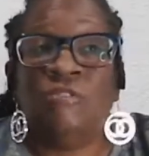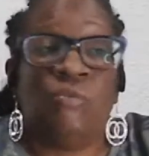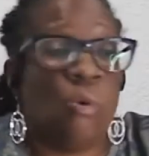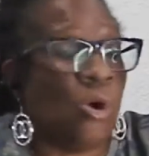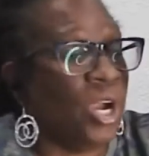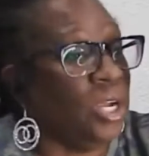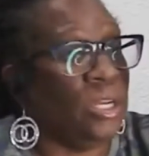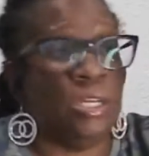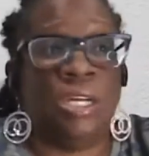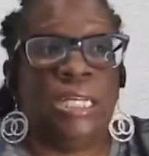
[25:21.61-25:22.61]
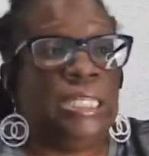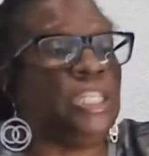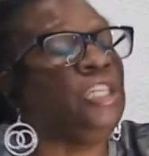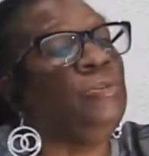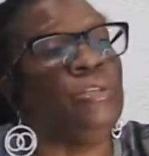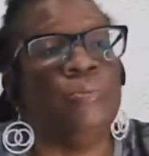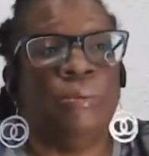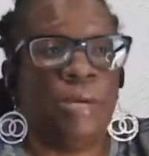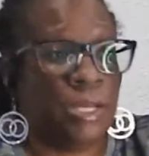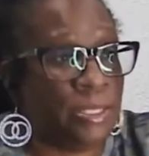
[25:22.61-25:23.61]
for at least 2 to 3
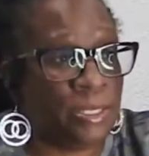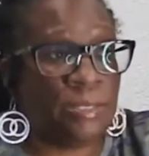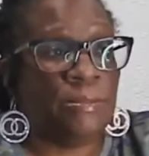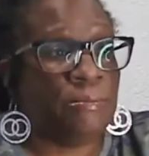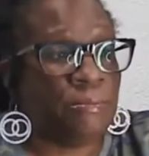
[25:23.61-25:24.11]
months.